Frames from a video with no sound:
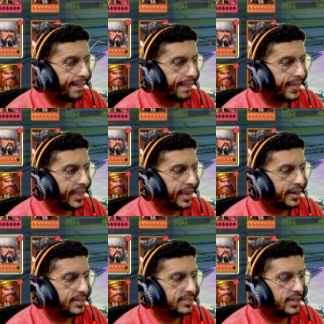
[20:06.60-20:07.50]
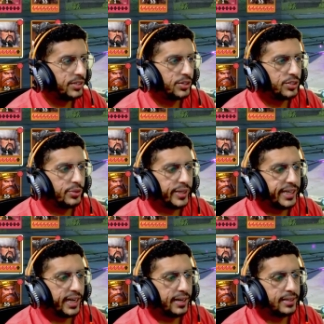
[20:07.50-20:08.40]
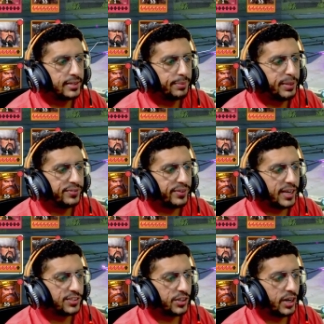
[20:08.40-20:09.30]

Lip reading: And his energy regain is a bit faster.